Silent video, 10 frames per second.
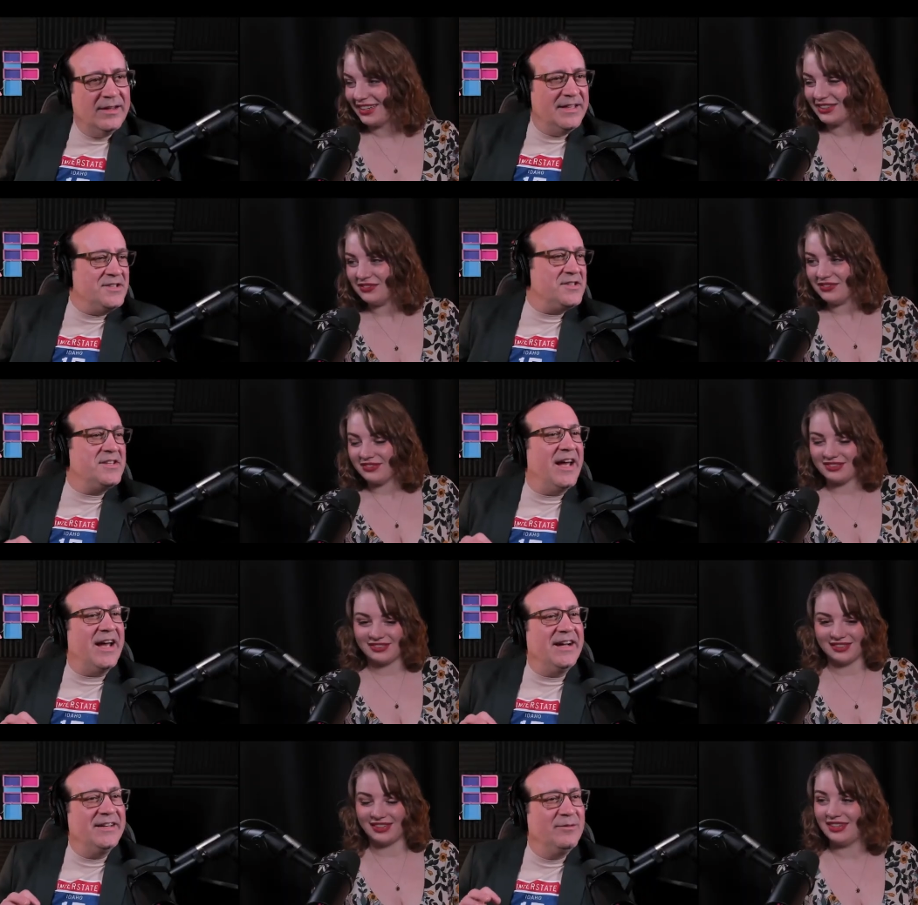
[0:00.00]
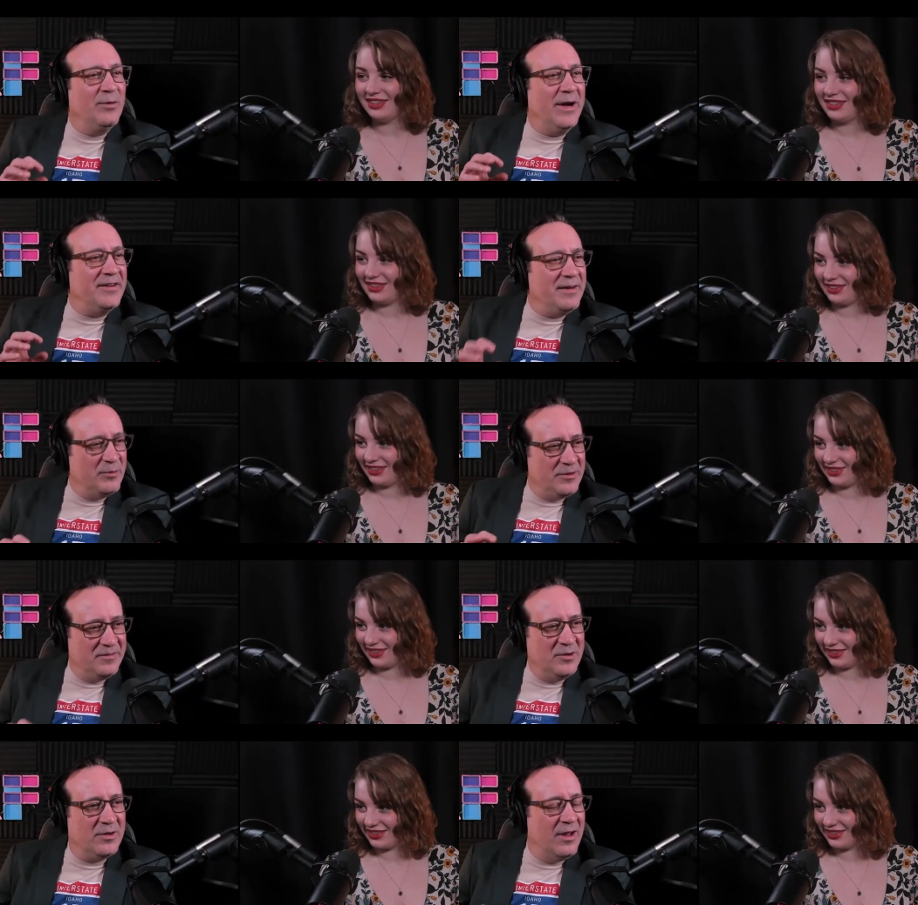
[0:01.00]
Speaker 1: let's just say i wound up with a
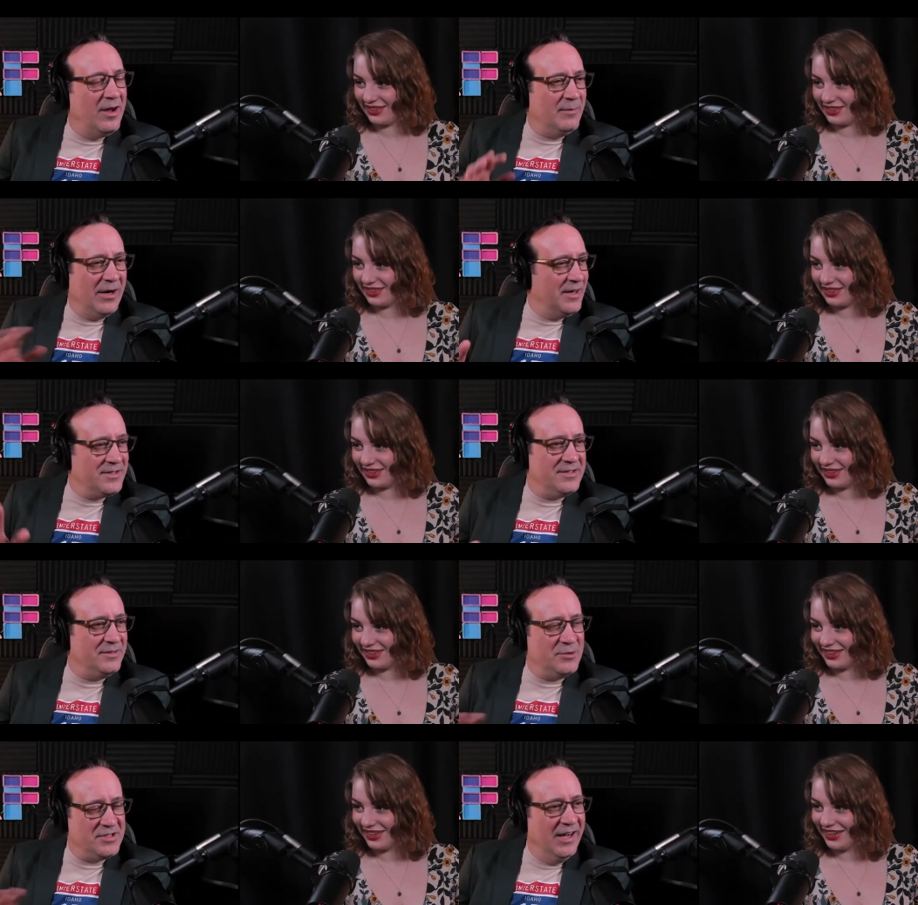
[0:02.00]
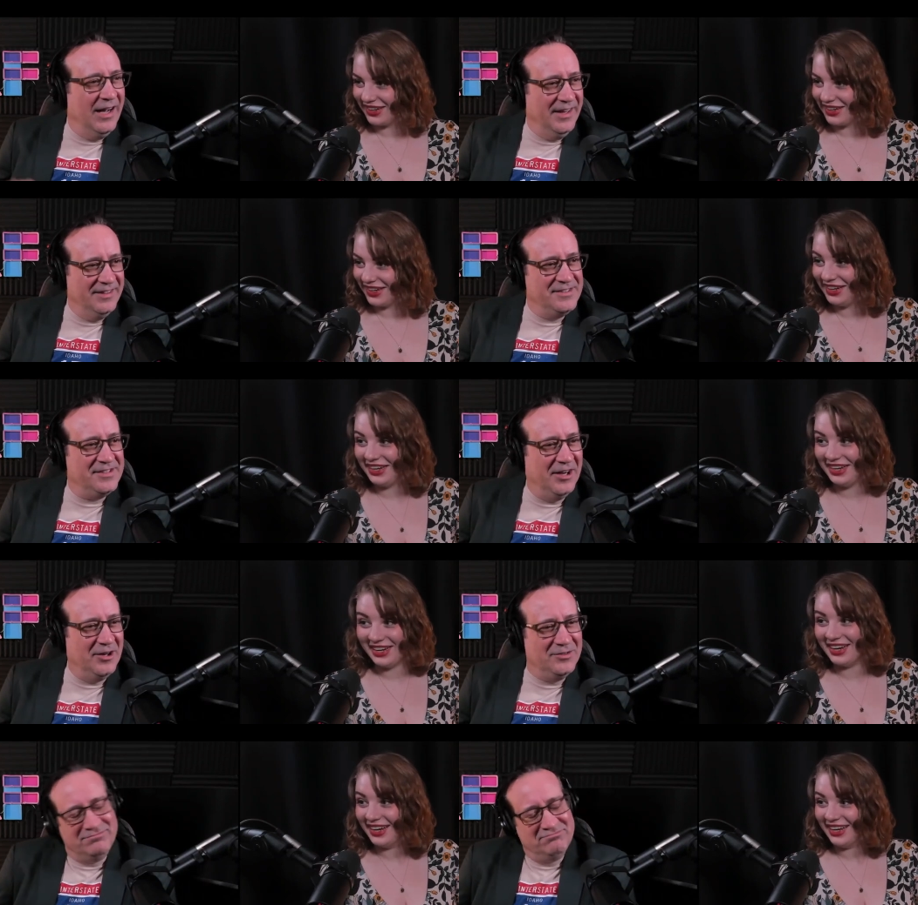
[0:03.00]
few claw marks and was done so